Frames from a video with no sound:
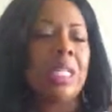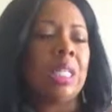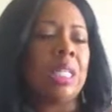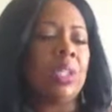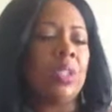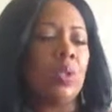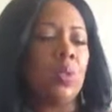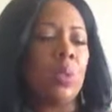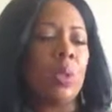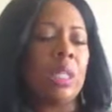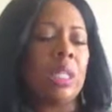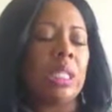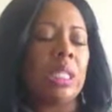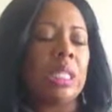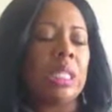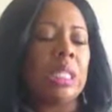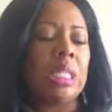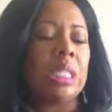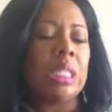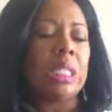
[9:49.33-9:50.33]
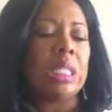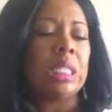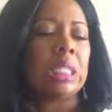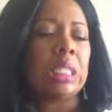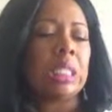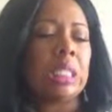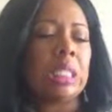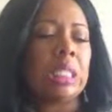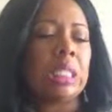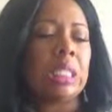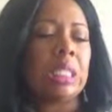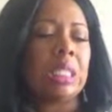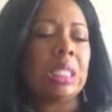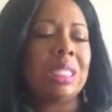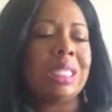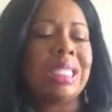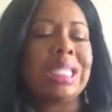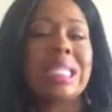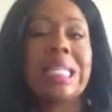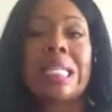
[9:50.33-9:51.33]
This one is
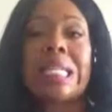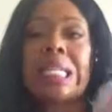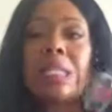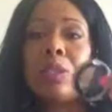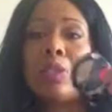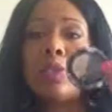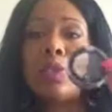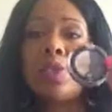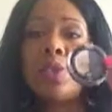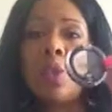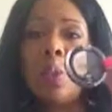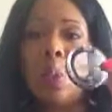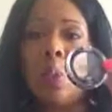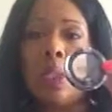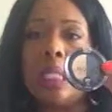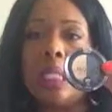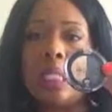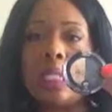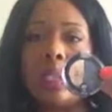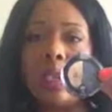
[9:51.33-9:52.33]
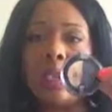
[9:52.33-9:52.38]
a teal twist.